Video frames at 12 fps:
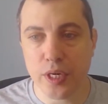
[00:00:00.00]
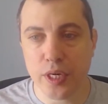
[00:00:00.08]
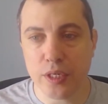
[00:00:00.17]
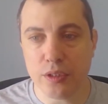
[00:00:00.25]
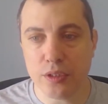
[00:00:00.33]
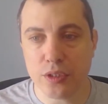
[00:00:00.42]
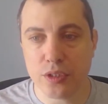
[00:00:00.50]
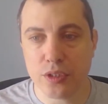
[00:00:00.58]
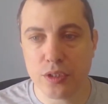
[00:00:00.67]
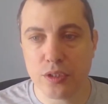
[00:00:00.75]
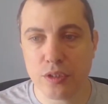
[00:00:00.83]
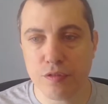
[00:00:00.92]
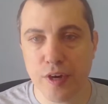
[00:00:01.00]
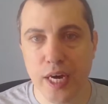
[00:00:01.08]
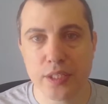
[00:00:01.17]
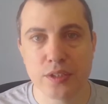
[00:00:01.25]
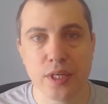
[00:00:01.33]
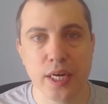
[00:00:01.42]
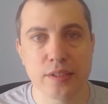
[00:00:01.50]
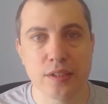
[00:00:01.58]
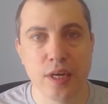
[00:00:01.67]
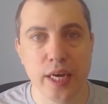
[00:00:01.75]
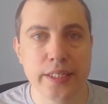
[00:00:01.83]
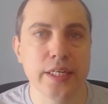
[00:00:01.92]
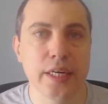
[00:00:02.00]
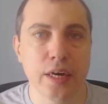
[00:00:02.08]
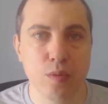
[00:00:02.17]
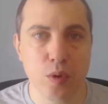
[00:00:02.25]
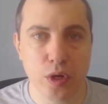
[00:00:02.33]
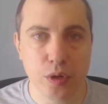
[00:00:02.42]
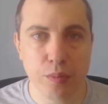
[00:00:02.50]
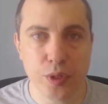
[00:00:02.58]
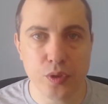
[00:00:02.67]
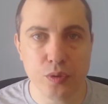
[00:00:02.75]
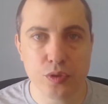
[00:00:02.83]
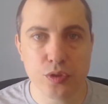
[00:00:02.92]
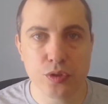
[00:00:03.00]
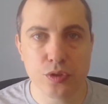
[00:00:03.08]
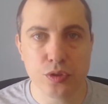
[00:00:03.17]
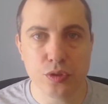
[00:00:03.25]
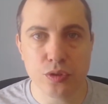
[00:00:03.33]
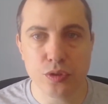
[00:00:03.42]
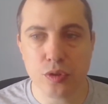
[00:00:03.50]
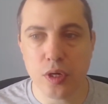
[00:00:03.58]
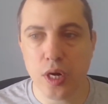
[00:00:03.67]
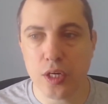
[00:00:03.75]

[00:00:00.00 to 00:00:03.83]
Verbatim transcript: is the fact that Lightning Network can be used to do